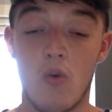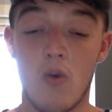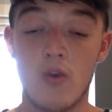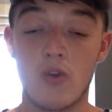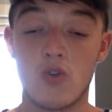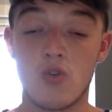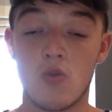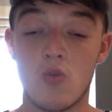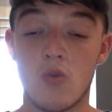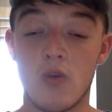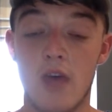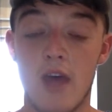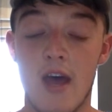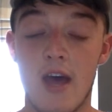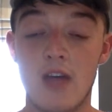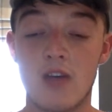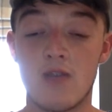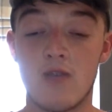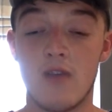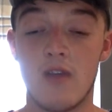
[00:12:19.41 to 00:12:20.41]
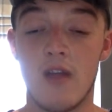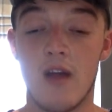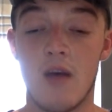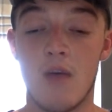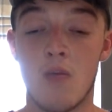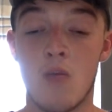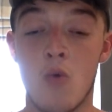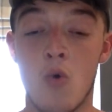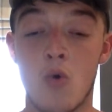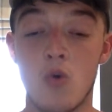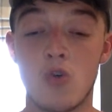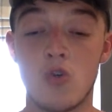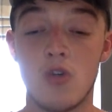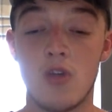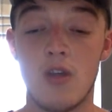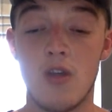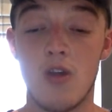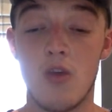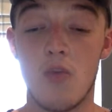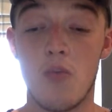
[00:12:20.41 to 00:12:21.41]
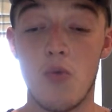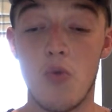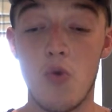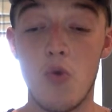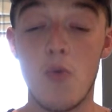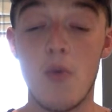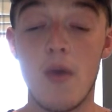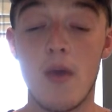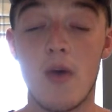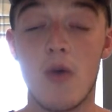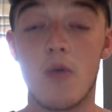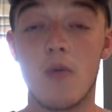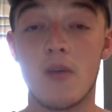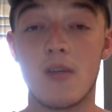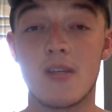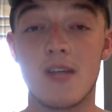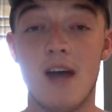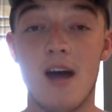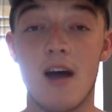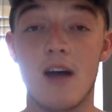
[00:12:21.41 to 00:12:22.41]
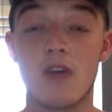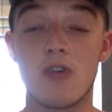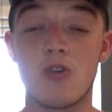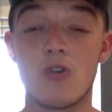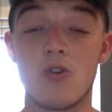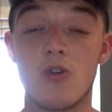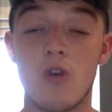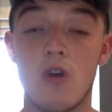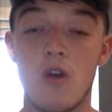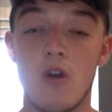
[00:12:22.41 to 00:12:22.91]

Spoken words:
When someone cares for you that much, you do become attached.